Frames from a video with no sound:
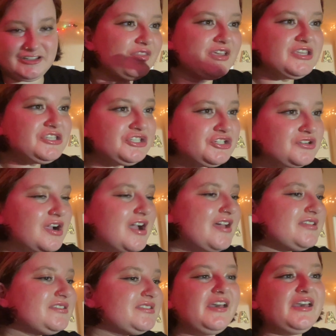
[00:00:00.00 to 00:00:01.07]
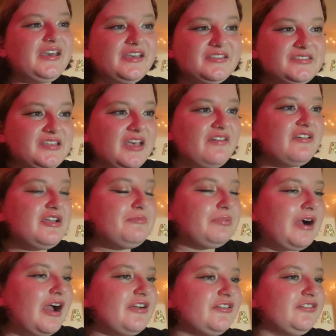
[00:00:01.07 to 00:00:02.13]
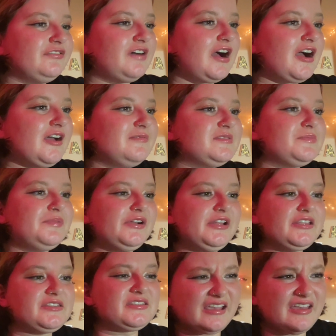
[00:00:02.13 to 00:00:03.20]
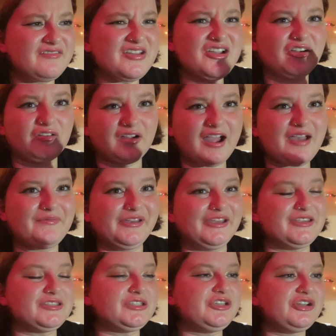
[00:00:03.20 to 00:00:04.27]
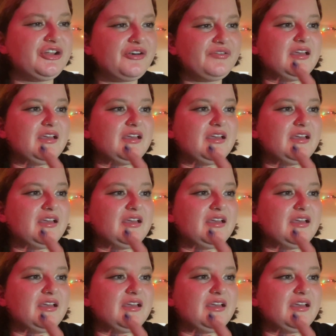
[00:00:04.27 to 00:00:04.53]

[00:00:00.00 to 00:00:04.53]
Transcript: This dress is giving bridal vibes, but it's giving Grammys, you know?